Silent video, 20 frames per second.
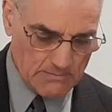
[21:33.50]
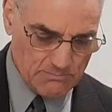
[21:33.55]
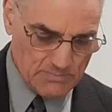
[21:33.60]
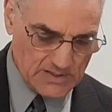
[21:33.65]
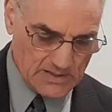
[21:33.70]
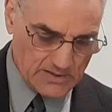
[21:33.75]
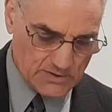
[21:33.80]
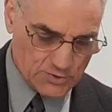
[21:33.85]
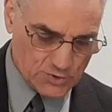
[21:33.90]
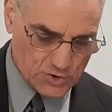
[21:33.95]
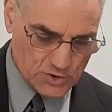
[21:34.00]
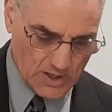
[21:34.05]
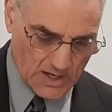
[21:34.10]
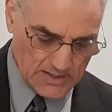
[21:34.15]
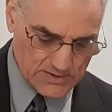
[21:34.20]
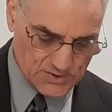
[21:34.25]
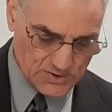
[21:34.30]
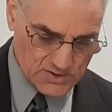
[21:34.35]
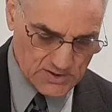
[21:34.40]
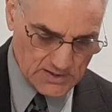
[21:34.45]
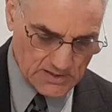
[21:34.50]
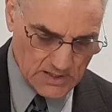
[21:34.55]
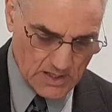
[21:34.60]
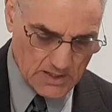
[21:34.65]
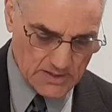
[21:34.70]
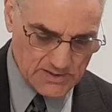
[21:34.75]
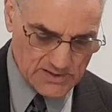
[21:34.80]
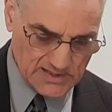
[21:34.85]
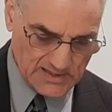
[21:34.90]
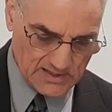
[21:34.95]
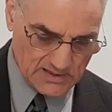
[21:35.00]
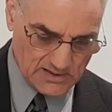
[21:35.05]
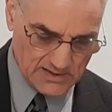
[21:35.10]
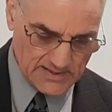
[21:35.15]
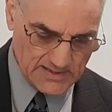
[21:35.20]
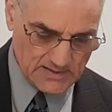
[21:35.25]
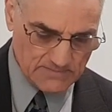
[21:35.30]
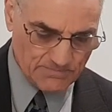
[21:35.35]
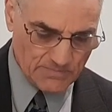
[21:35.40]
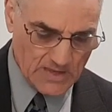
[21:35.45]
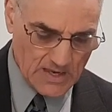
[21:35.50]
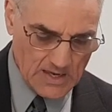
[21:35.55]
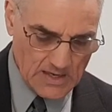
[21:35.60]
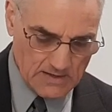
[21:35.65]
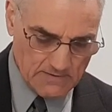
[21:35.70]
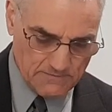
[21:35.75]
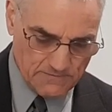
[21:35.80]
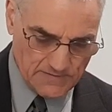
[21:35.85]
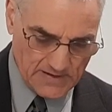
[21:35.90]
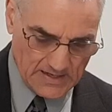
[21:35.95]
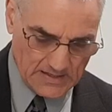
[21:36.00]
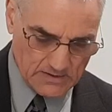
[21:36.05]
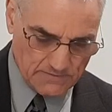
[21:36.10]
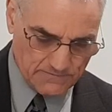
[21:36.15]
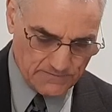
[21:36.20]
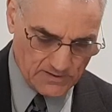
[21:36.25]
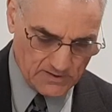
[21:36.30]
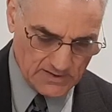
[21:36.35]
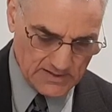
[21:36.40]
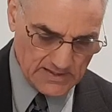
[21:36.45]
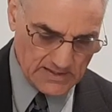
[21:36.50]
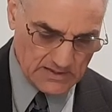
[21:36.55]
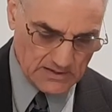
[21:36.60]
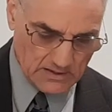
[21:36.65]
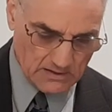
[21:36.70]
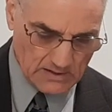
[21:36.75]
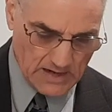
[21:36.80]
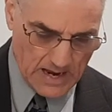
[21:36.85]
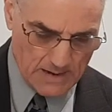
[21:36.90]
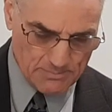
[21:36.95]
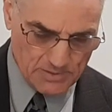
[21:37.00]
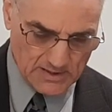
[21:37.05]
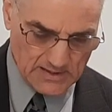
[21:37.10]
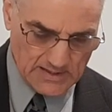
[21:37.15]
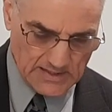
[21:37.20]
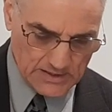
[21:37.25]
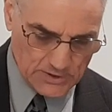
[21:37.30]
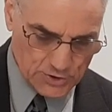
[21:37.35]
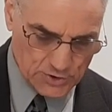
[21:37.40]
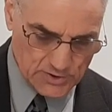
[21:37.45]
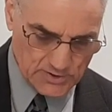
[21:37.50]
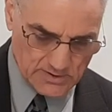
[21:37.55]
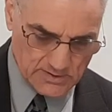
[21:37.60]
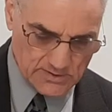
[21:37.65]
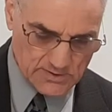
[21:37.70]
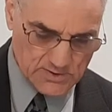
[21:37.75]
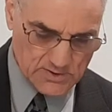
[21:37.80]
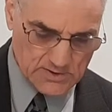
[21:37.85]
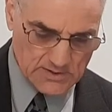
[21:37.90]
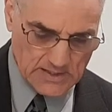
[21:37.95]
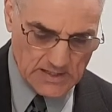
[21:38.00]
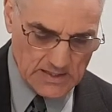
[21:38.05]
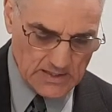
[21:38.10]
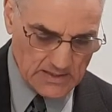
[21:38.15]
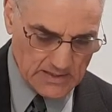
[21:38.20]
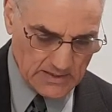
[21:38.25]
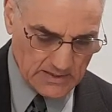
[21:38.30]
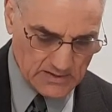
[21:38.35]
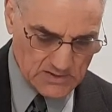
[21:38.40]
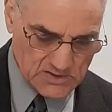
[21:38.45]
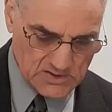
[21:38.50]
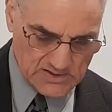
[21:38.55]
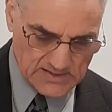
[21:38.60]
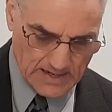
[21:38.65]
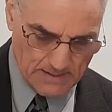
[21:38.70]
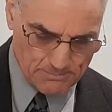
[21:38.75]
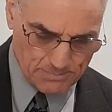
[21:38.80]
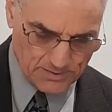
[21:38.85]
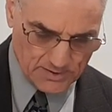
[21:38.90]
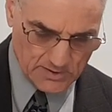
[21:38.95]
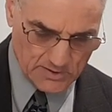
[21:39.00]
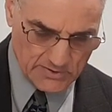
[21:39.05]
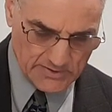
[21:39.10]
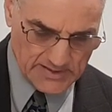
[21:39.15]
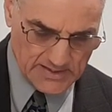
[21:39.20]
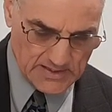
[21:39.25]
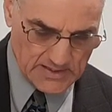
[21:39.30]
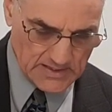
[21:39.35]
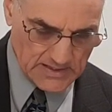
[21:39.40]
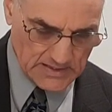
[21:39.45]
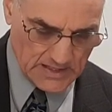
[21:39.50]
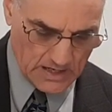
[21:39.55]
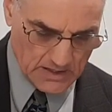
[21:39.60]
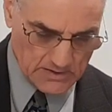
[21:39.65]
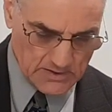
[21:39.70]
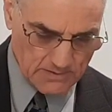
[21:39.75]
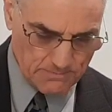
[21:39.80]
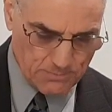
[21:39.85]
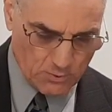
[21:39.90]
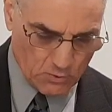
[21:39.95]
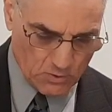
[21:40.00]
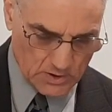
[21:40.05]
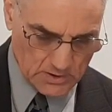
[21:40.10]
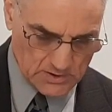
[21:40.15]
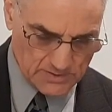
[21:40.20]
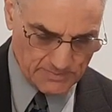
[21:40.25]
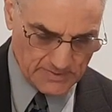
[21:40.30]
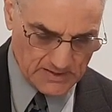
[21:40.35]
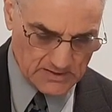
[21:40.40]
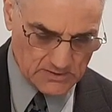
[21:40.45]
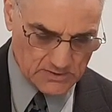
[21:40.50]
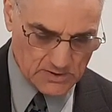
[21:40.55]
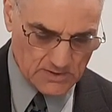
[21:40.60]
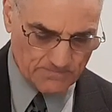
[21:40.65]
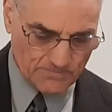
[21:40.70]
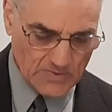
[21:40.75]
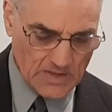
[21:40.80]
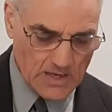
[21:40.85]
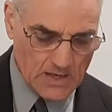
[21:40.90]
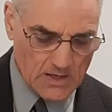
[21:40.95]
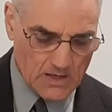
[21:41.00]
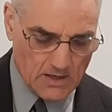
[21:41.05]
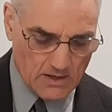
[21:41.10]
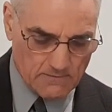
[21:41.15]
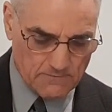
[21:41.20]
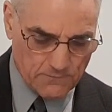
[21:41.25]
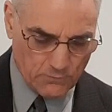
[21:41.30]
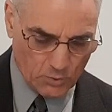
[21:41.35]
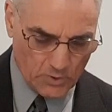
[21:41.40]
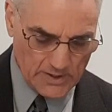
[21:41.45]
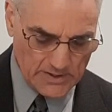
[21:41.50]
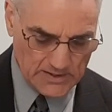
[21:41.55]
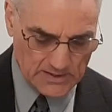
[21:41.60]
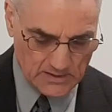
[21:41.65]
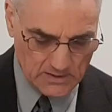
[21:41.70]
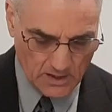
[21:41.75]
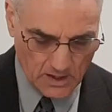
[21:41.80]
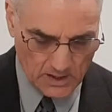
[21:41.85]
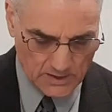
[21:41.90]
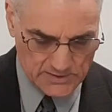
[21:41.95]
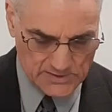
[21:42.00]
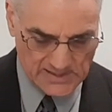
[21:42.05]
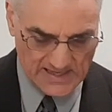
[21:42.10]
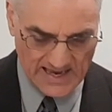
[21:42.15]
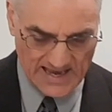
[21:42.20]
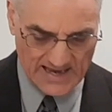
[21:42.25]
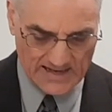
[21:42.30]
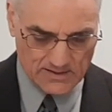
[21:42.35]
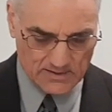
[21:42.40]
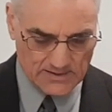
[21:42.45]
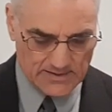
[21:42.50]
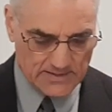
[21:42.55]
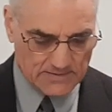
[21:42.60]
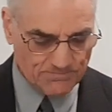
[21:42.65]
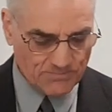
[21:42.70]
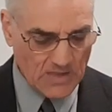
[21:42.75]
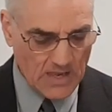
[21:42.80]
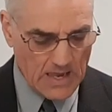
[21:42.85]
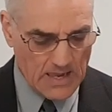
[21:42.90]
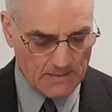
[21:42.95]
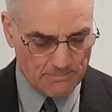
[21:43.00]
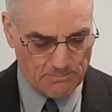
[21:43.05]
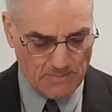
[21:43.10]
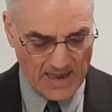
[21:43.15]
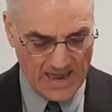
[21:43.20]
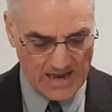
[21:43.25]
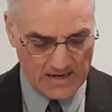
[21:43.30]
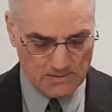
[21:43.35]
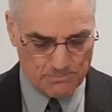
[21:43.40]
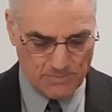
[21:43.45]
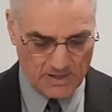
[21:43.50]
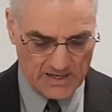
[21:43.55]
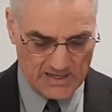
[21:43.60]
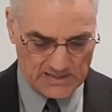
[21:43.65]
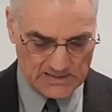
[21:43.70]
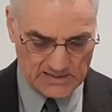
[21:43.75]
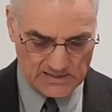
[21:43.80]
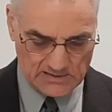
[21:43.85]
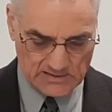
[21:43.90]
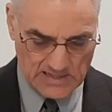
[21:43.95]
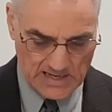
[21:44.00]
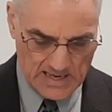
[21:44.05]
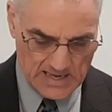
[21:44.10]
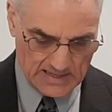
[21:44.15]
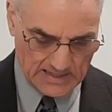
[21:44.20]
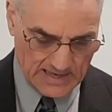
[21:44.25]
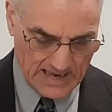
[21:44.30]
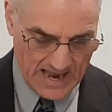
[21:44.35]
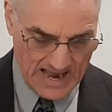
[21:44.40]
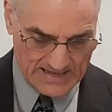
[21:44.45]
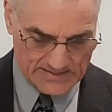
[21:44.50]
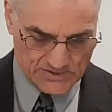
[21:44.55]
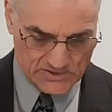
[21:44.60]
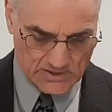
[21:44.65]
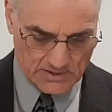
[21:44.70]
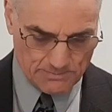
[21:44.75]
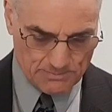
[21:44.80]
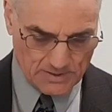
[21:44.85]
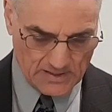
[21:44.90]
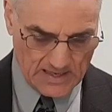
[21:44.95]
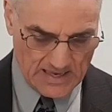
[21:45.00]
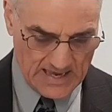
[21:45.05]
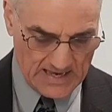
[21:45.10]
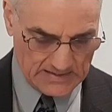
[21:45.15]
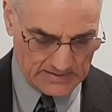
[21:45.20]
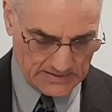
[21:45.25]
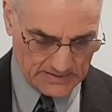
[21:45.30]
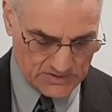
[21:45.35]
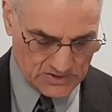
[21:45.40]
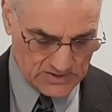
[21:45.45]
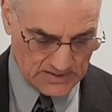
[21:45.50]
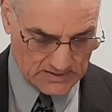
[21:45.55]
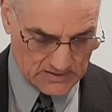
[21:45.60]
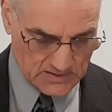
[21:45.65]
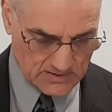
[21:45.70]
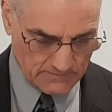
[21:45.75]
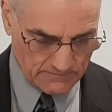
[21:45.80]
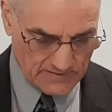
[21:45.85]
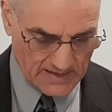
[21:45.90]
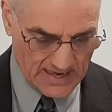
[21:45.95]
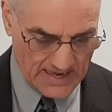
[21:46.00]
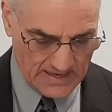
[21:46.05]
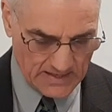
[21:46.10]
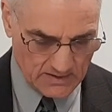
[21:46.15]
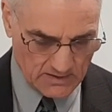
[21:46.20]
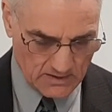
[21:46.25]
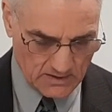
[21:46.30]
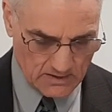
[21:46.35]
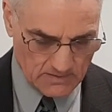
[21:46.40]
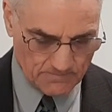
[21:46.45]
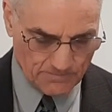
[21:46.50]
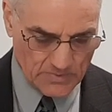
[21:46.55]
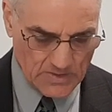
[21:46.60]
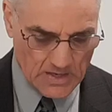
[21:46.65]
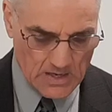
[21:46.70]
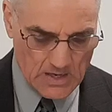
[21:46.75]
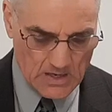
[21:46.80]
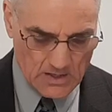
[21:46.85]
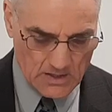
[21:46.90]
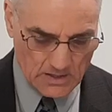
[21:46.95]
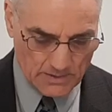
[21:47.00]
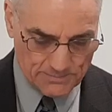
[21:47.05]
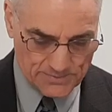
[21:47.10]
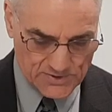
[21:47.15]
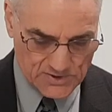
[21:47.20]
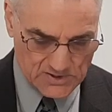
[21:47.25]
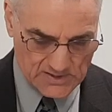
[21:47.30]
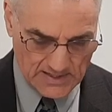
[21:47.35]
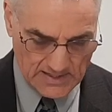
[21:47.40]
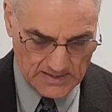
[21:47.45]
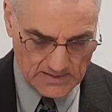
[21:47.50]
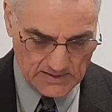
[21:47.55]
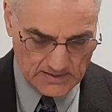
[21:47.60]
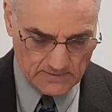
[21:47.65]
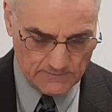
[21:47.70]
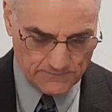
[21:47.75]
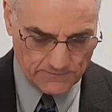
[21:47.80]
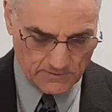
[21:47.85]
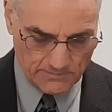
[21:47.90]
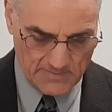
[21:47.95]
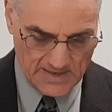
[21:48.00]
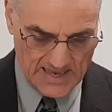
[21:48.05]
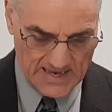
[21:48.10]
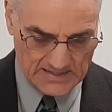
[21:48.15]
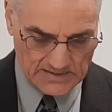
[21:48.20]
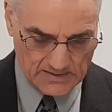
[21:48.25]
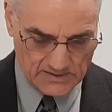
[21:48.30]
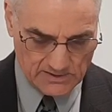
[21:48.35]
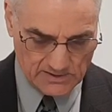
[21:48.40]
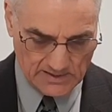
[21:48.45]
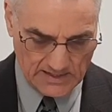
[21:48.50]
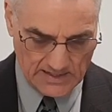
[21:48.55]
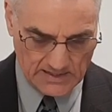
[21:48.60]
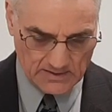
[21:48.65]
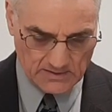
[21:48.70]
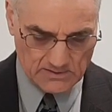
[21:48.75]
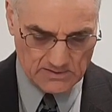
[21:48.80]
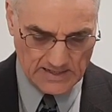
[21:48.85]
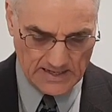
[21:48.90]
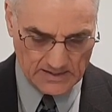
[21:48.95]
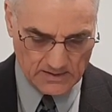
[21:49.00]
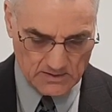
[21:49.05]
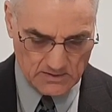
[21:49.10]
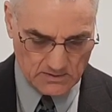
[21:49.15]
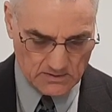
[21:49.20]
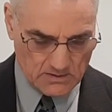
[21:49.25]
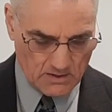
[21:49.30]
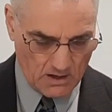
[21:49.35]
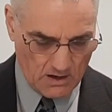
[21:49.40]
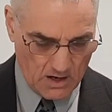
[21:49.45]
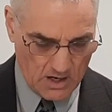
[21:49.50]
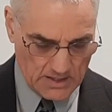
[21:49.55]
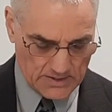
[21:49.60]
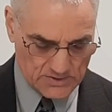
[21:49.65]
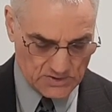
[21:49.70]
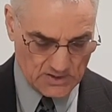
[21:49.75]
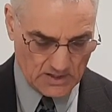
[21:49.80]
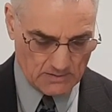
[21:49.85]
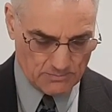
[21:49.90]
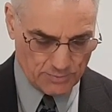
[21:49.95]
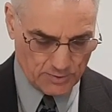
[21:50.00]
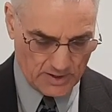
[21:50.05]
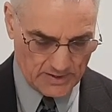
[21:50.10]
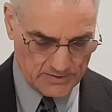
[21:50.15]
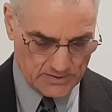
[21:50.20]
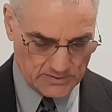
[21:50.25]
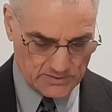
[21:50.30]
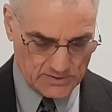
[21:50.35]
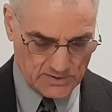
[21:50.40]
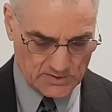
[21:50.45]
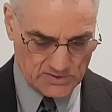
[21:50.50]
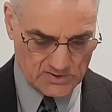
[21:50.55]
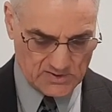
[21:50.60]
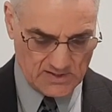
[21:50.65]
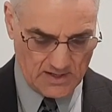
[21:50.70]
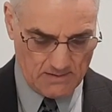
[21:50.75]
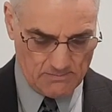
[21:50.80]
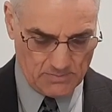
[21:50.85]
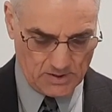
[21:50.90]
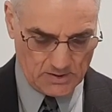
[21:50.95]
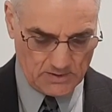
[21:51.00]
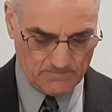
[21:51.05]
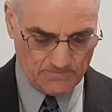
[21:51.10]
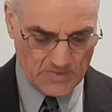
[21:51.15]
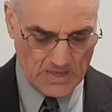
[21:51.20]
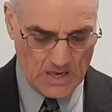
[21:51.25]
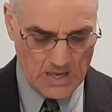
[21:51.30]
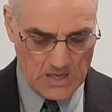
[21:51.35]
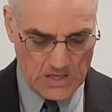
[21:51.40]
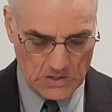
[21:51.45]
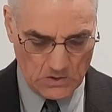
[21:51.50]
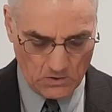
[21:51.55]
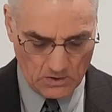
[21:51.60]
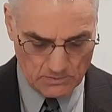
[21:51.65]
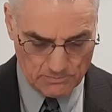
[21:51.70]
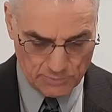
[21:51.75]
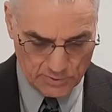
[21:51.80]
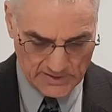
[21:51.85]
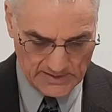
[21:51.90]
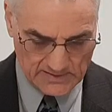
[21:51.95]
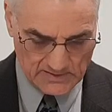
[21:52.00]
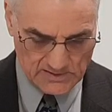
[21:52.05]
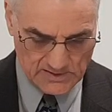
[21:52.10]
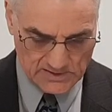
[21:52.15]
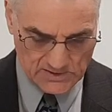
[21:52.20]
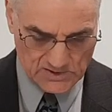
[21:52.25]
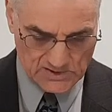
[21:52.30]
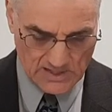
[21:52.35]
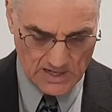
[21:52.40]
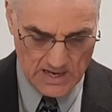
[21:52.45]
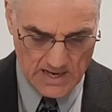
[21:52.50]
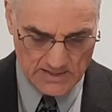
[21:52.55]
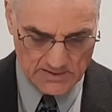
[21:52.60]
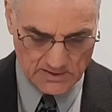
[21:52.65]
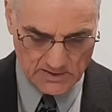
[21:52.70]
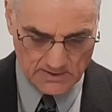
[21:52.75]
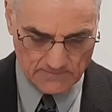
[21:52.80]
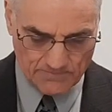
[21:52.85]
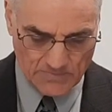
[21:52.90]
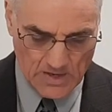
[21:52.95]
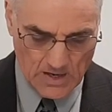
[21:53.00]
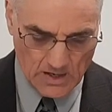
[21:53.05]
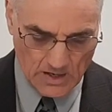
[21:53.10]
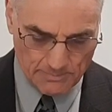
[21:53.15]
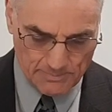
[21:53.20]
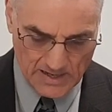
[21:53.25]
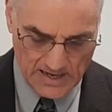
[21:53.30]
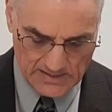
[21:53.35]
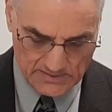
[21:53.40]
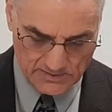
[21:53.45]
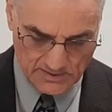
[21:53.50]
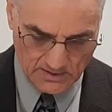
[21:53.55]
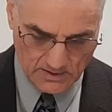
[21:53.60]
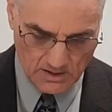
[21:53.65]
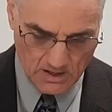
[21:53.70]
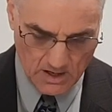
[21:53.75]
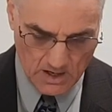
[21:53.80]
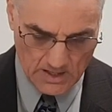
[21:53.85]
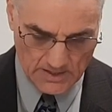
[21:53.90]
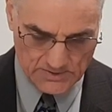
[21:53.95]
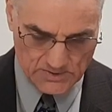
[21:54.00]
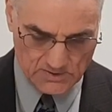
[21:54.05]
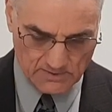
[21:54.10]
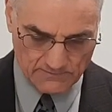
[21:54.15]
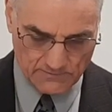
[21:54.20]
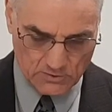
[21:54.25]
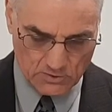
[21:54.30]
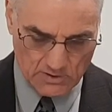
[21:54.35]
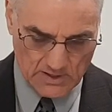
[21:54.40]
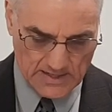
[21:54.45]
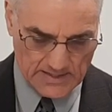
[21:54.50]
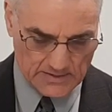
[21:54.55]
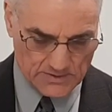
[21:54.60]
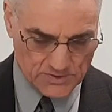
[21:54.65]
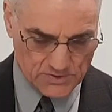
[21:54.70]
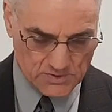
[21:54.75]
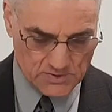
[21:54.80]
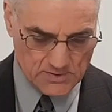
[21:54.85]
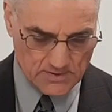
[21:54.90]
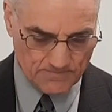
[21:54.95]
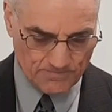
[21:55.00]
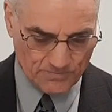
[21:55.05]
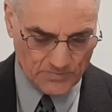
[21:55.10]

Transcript: being just in our dealing, faithful in our obligations, exemplary in our deportment, avoiding all tattling, backbiting, gossip, and excessive anger, abstaining from anything that could cause our brother to stumble or bring dishonor upon the cause of Christ.